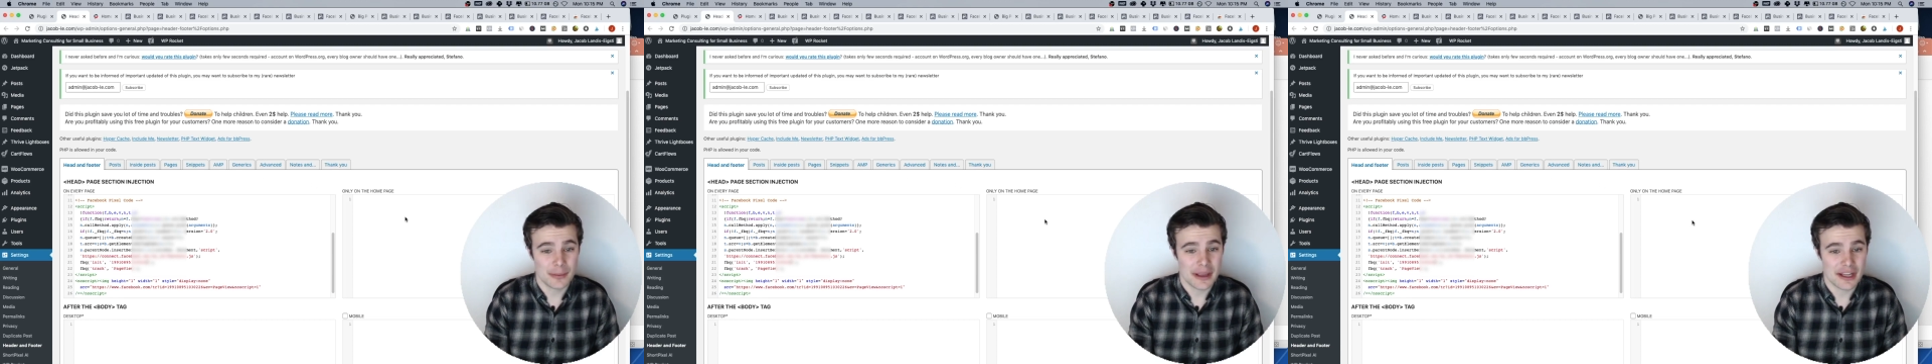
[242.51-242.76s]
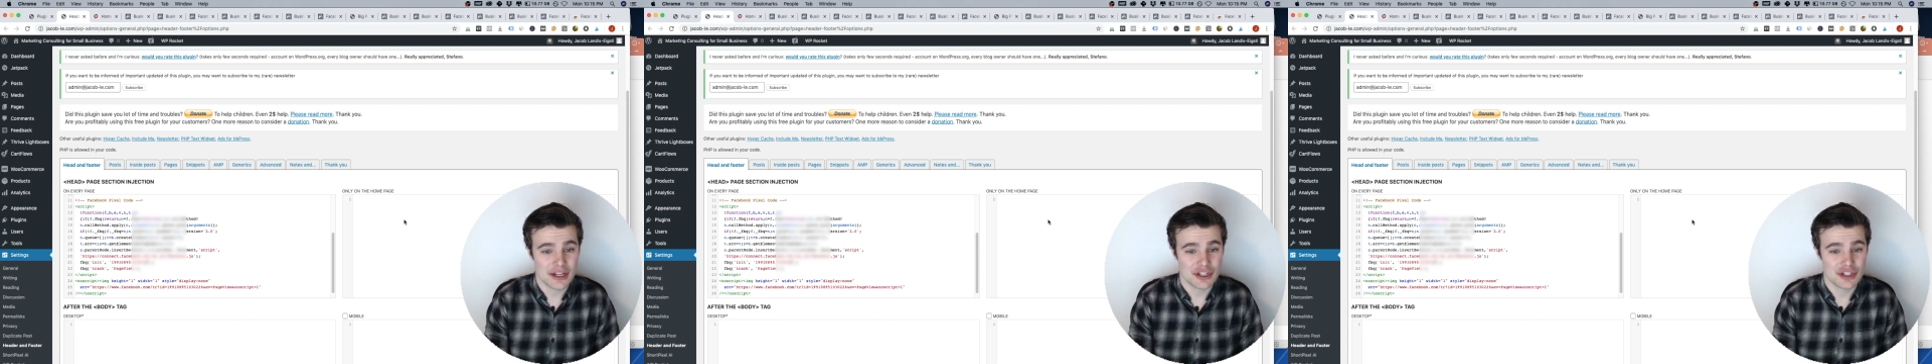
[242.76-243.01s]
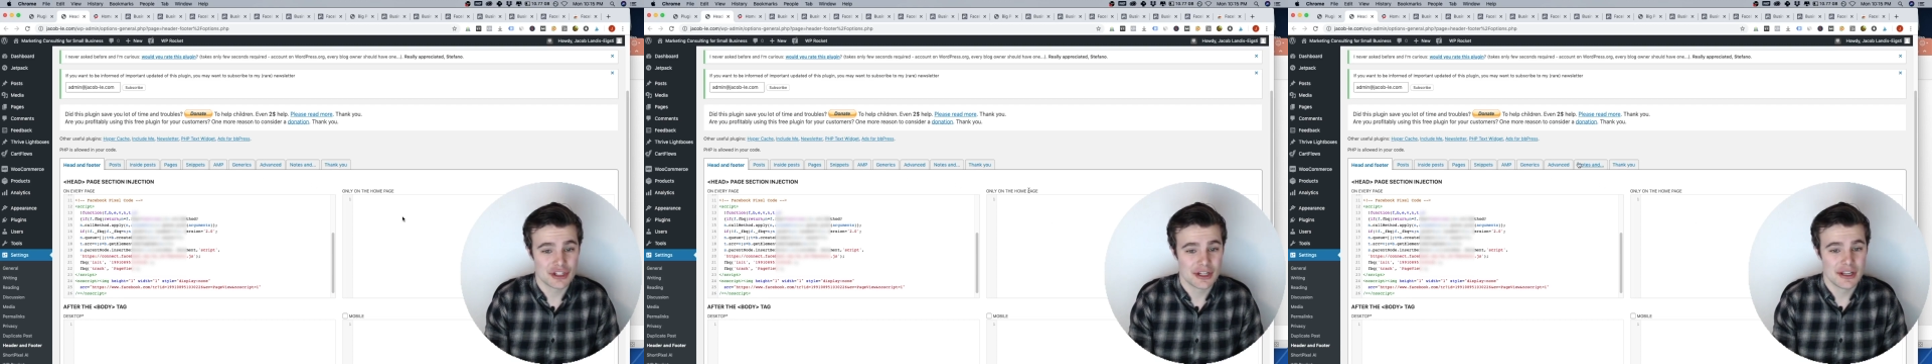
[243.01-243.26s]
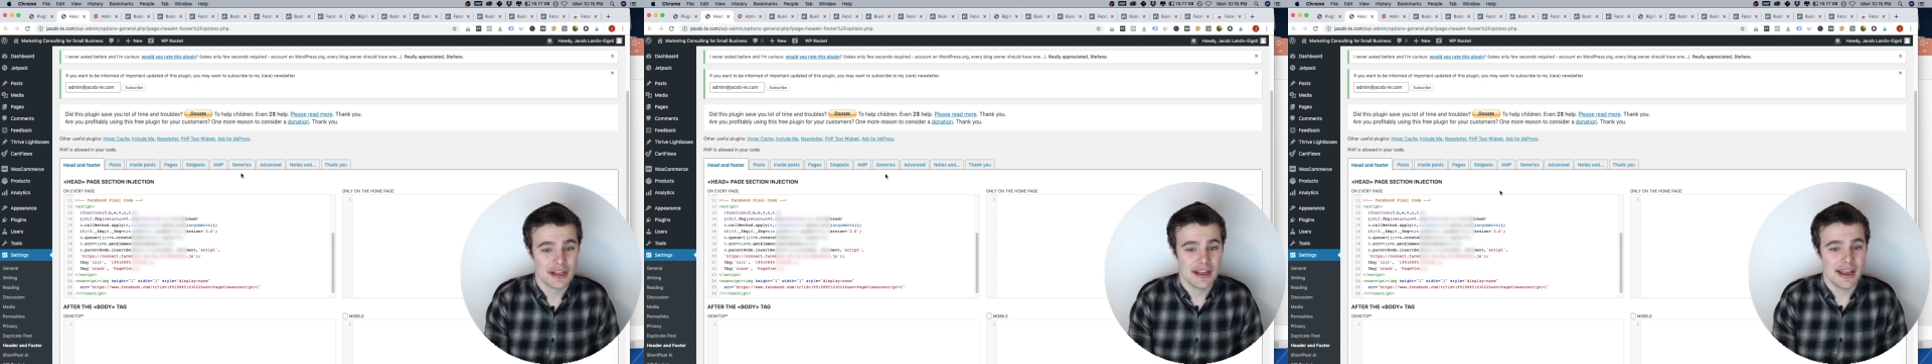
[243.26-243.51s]
page,
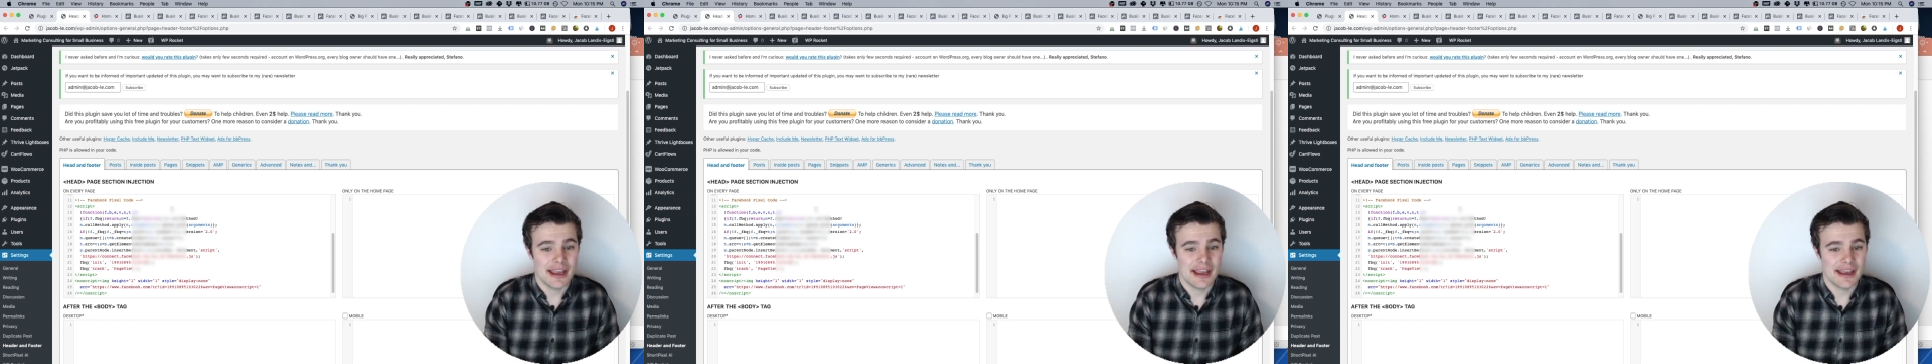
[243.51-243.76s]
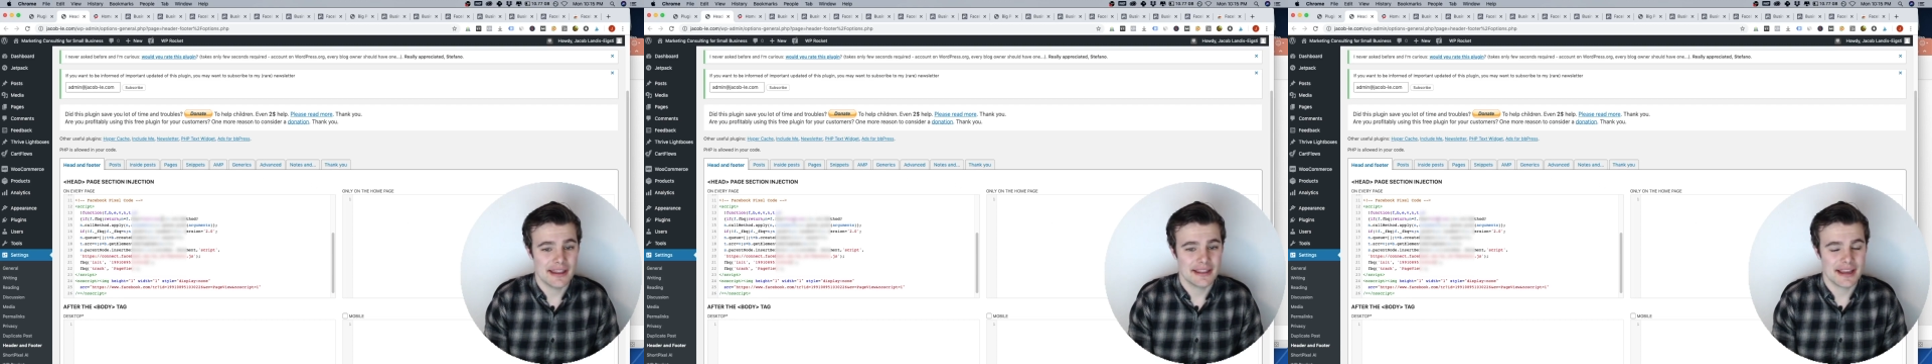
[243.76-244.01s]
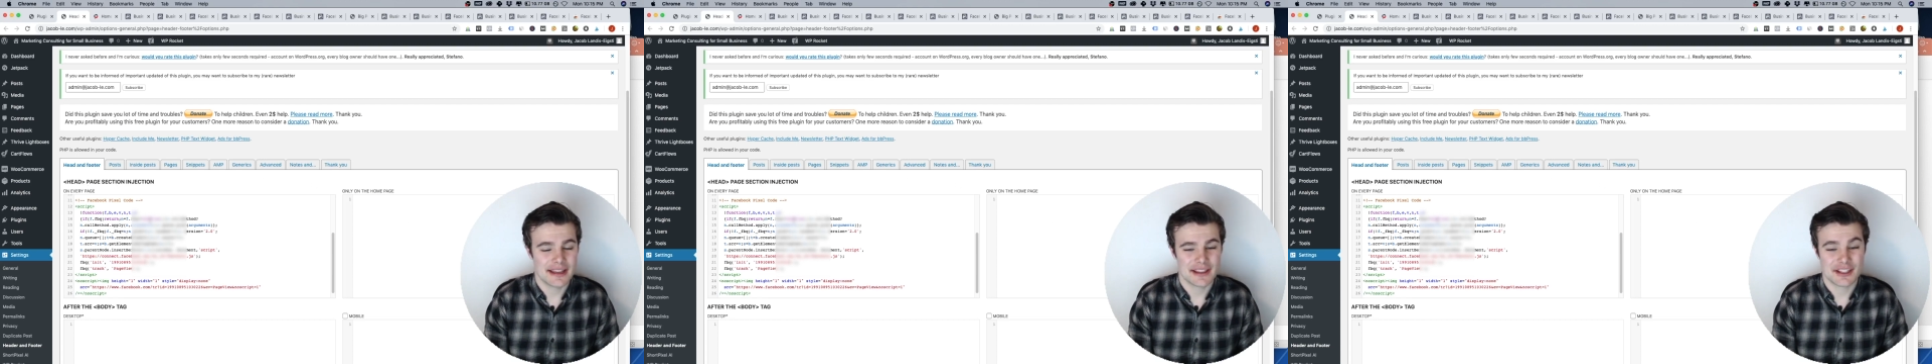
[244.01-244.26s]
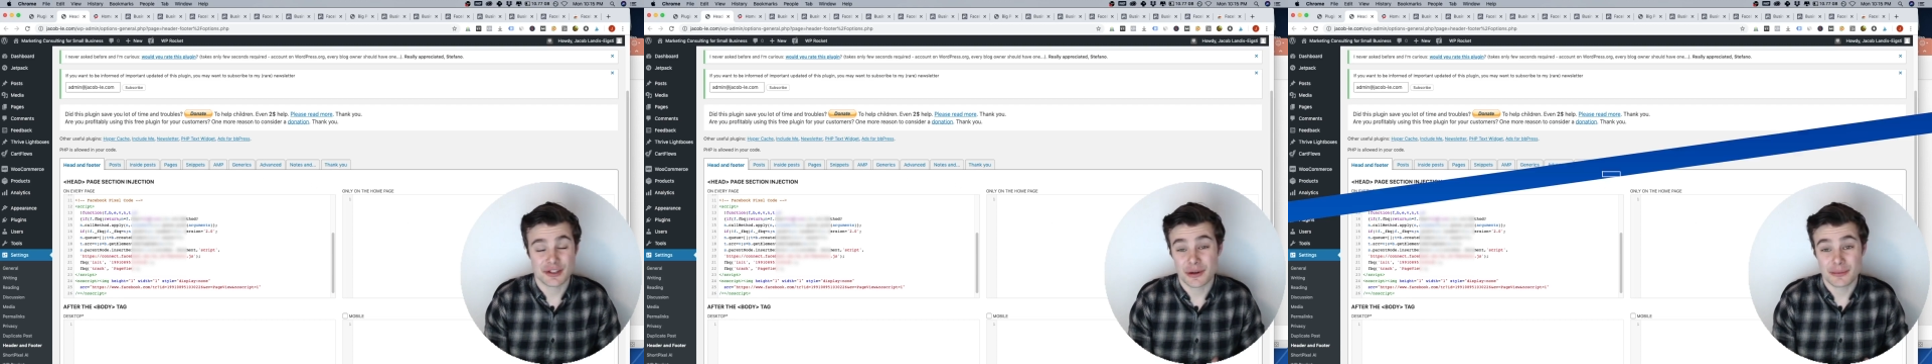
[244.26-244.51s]
and that
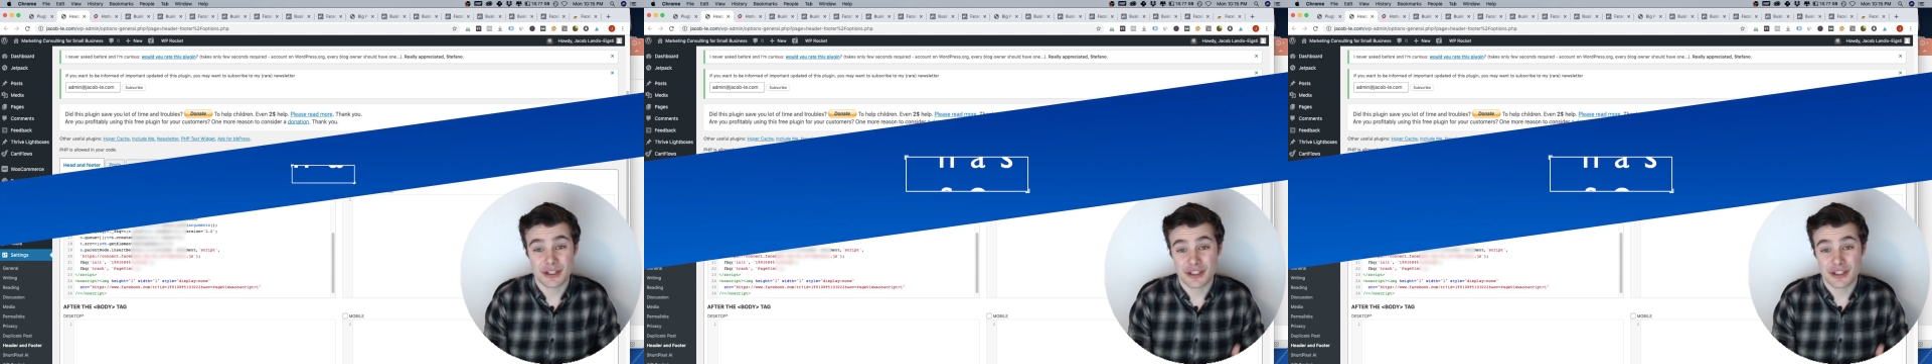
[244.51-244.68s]
the script